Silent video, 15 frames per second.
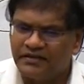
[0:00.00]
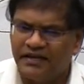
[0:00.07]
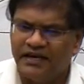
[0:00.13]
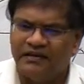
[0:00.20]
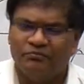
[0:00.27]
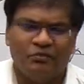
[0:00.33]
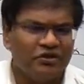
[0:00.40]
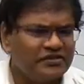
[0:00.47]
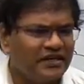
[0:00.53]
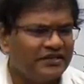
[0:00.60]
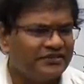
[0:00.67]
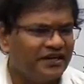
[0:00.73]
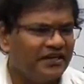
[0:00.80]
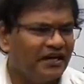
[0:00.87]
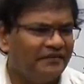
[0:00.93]
And most of the
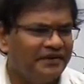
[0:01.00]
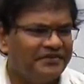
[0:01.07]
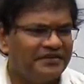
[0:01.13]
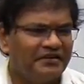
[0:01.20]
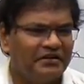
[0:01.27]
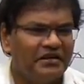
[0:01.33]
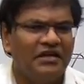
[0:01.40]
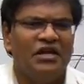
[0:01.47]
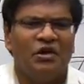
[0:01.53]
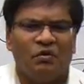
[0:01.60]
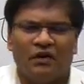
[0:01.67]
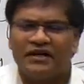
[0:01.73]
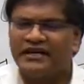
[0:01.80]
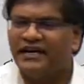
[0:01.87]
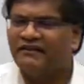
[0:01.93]
state governments,
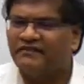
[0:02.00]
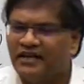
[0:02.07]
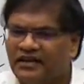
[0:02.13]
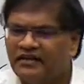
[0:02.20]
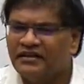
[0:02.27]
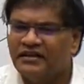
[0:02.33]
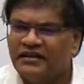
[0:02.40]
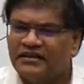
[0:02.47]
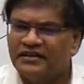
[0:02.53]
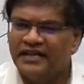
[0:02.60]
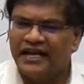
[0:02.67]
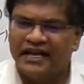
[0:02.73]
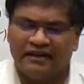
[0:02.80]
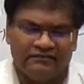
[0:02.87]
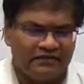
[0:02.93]
what they have done,
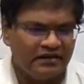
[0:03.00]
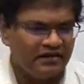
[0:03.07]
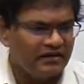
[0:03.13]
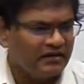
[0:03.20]
they have